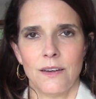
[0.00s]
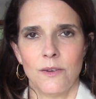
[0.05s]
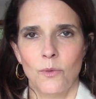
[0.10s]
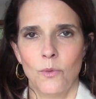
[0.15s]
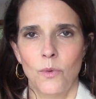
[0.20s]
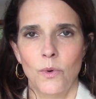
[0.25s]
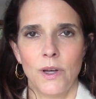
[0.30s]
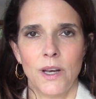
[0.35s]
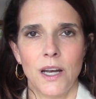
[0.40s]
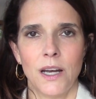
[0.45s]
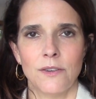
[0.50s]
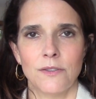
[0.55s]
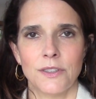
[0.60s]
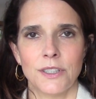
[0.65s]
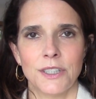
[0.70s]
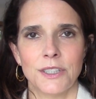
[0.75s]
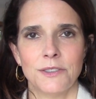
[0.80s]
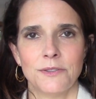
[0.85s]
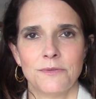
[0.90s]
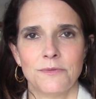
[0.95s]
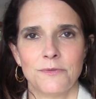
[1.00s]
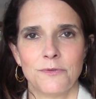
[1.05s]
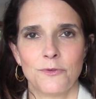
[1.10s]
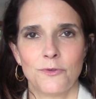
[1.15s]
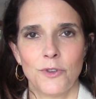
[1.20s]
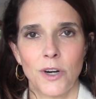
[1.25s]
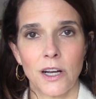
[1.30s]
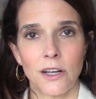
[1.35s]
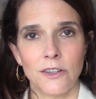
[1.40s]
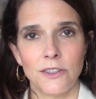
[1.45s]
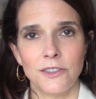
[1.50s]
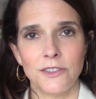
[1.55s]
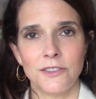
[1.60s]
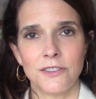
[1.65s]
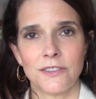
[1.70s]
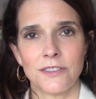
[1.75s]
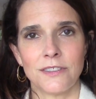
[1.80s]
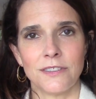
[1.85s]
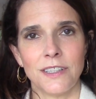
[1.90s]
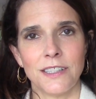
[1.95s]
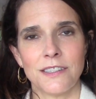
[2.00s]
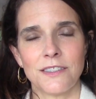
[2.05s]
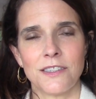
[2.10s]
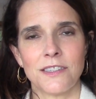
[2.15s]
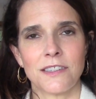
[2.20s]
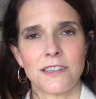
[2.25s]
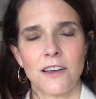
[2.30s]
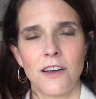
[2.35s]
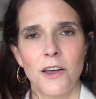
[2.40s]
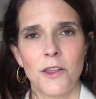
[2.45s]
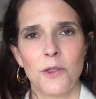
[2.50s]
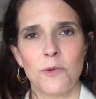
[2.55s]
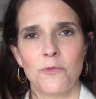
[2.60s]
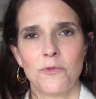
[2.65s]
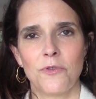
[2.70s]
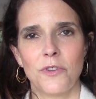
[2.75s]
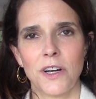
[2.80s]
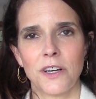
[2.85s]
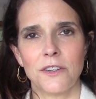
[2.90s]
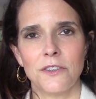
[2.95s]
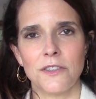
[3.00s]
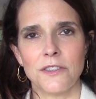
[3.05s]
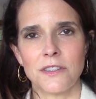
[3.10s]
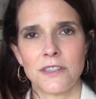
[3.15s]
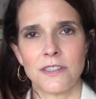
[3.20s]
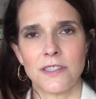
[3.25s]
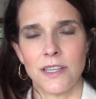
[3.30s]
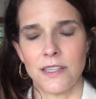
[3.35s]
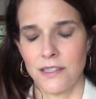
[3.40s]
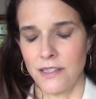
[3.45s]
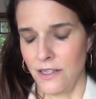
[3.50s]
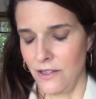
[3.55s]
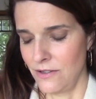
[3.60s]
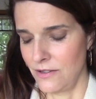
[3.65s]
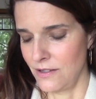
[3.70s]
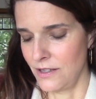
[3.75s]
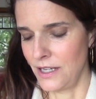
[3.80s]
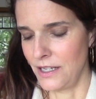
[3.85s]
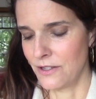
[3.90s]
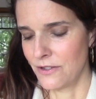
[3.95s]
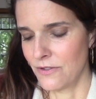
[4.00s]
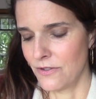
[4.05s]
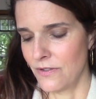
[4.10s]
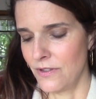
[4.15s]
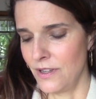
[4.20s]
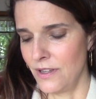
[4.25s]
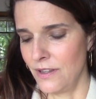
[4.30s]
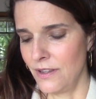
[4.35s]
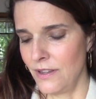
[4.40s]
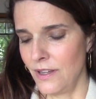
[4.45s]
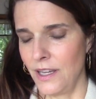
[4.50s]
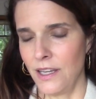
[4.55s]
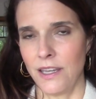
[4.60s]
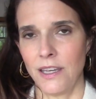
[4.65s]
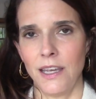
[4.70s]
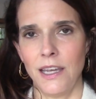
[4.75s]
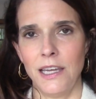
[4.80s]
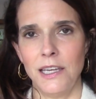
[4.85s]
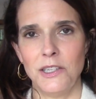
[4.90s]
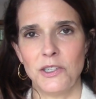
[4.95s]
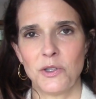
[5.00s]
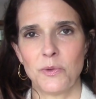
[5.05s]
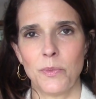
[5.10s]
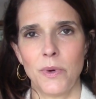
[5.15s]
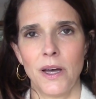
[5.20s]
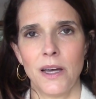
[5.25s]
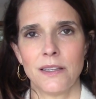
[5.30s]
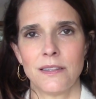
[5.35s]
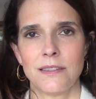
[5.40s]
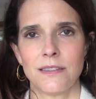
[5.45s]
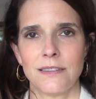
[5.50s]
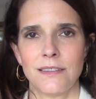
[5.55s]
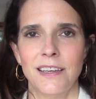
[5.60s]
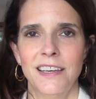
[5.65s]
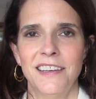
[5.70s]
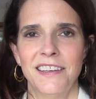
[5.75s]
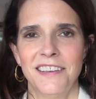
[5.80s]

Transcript: whatever, freckles. Let's just call them freckles because that sounds nicer than like age spots.